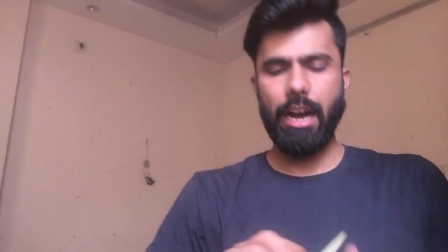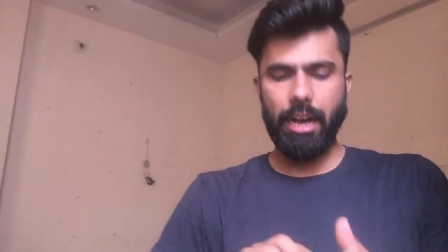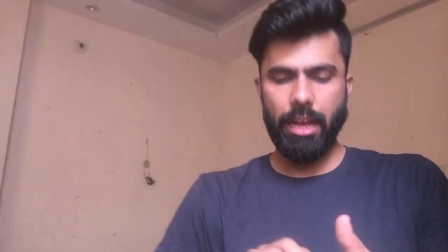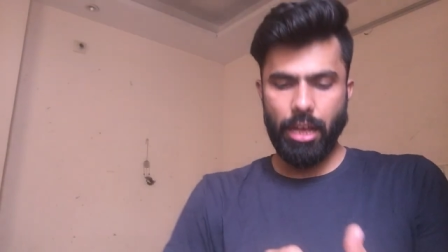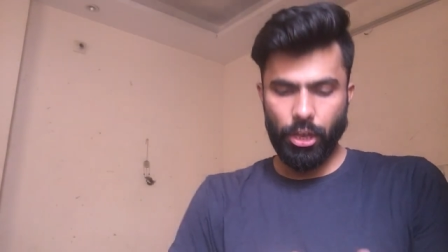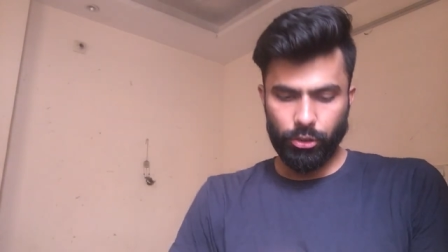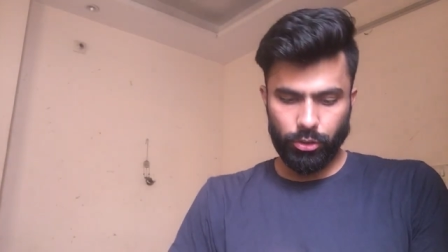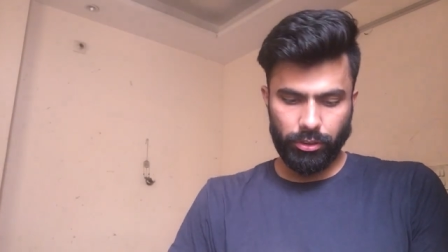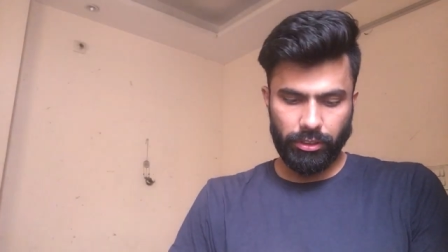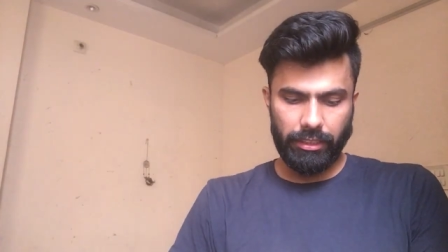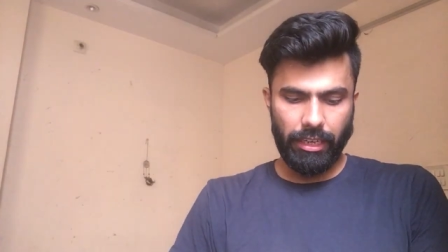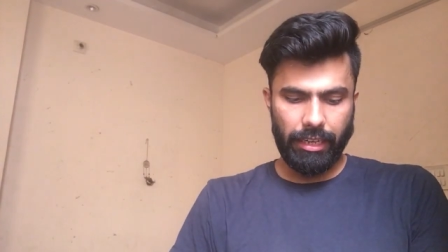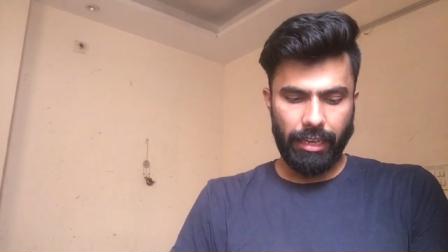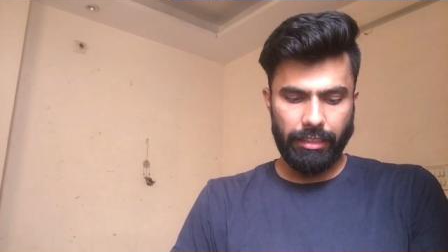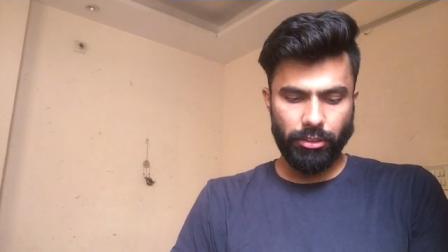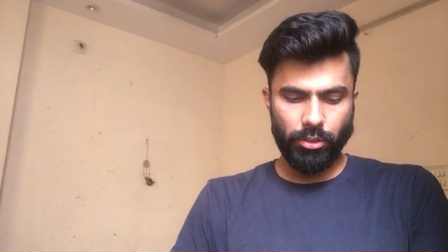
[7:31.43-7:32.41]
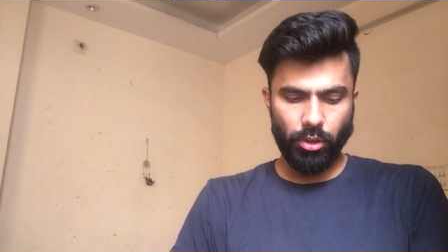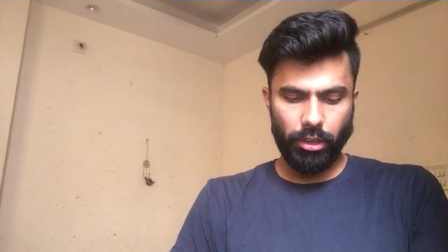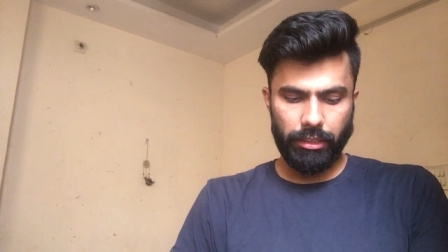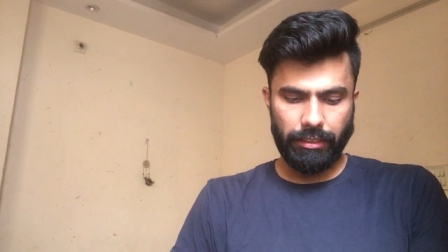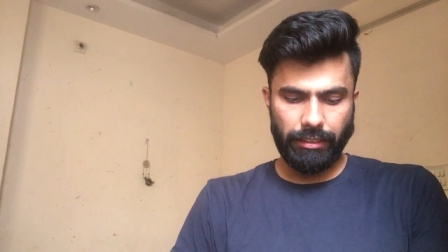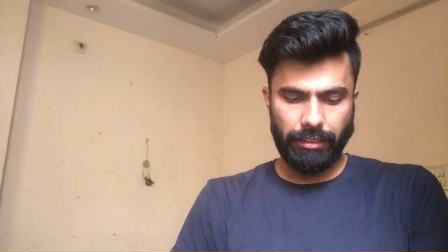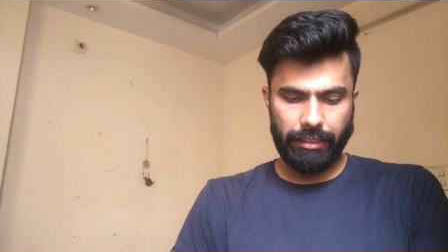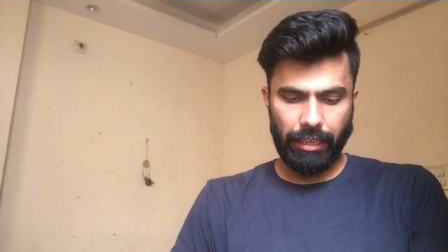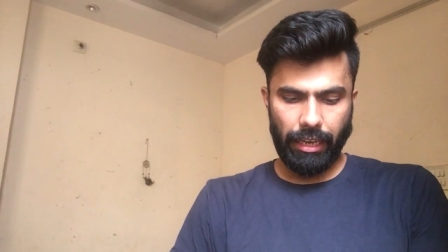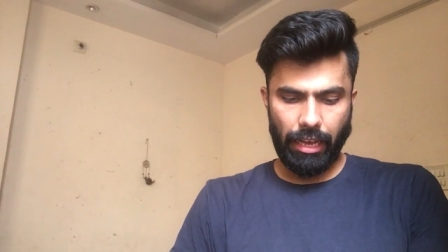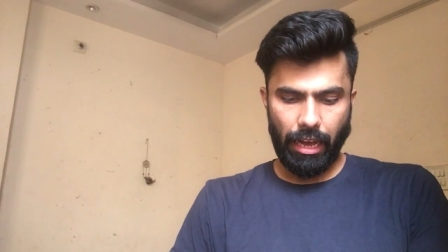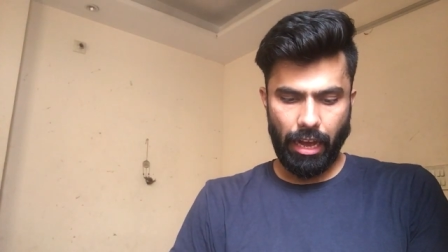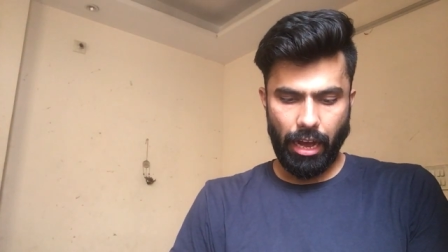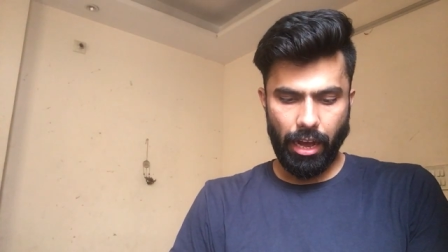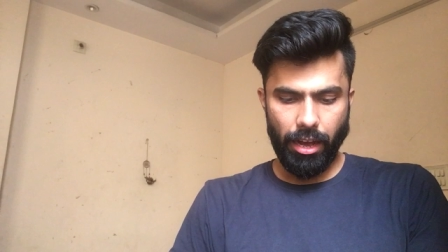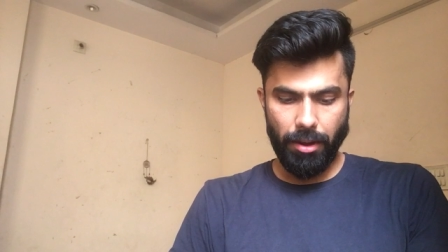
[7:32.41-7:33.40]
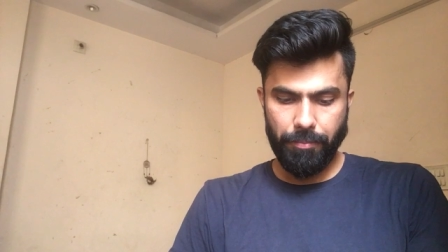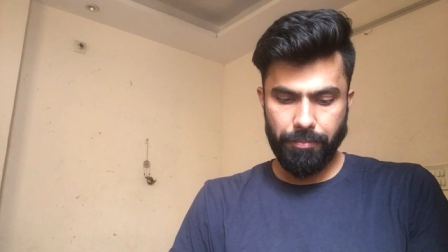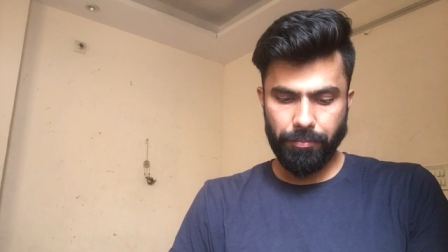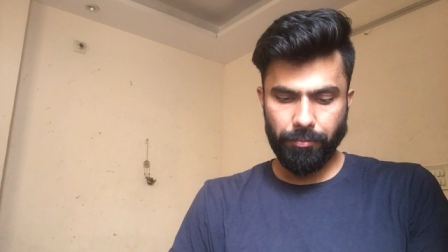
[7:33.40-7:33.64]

A. So circa is written as C A.